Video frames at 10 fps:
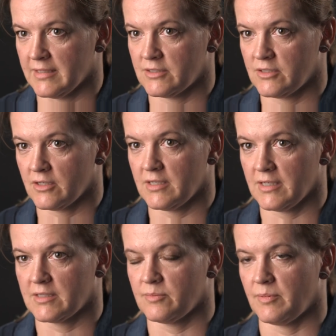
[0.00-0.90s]
It started
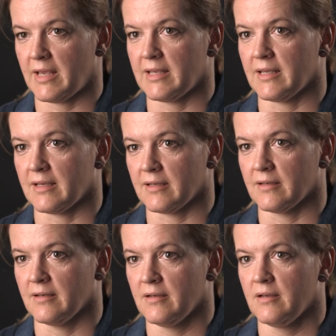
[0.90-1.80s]

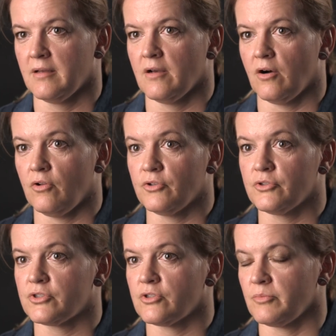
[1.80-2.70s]
explaining all
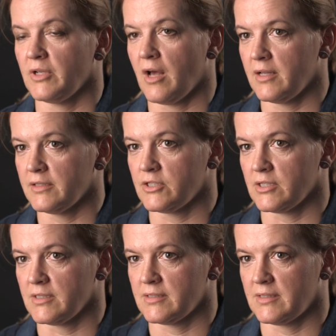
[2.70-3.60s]
those
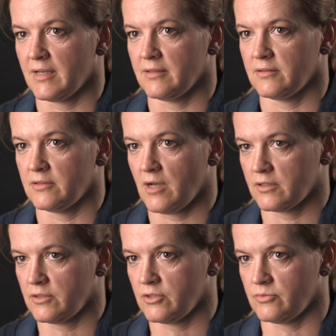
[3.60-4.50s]
terminologies that the
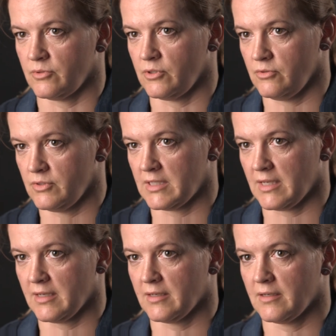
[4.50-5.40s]
doctors were
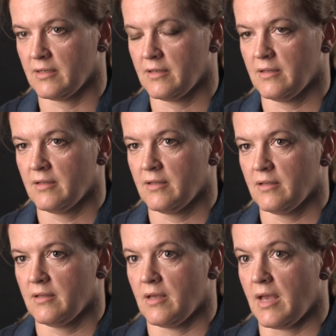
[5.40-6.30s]
using
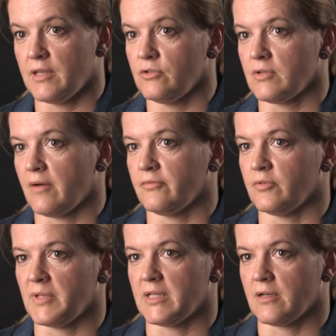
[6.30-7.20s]
and you're not
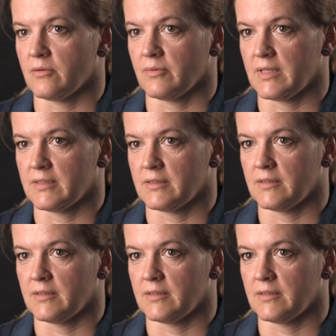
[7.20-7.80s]
familiar with.